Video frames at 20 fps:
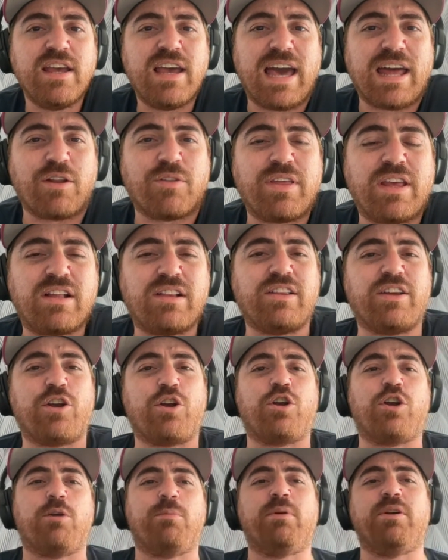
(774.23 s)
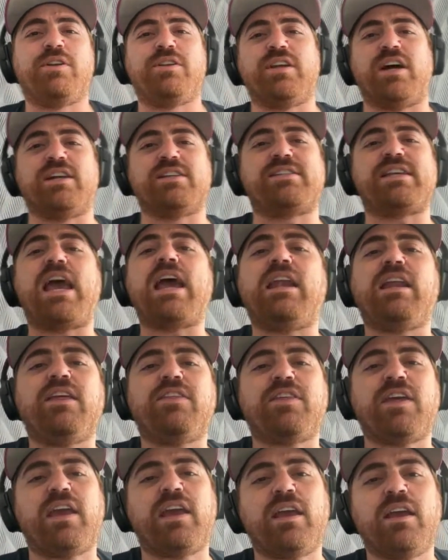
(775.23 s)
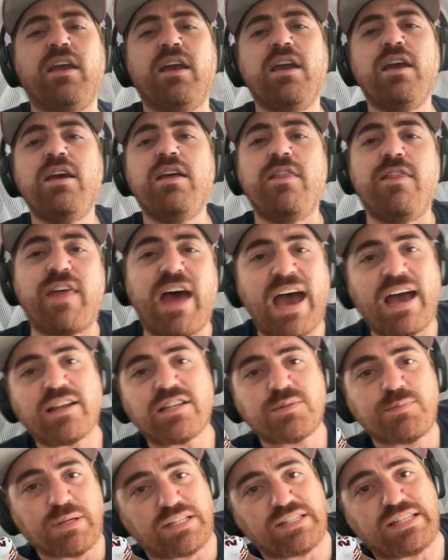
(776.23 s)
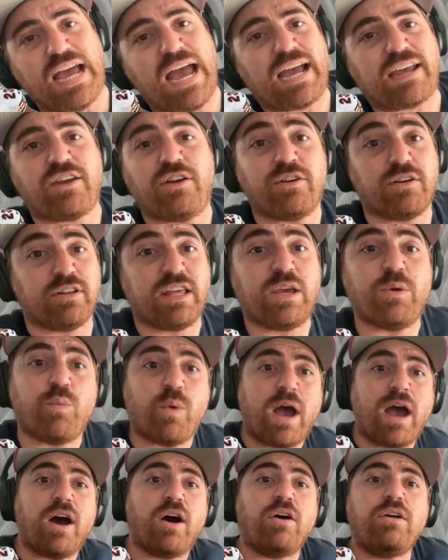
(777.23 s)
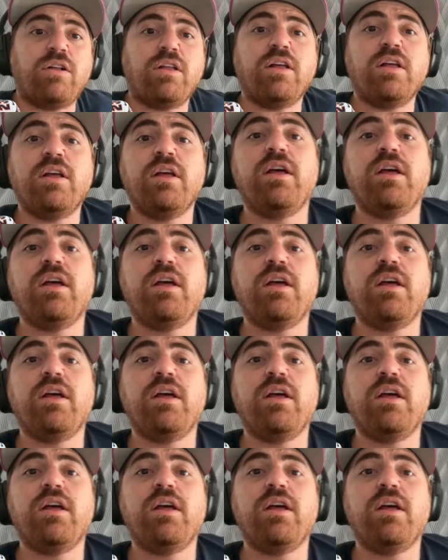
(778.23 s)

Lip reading: I don't think Khalil Herbert does anything that spectacularly well.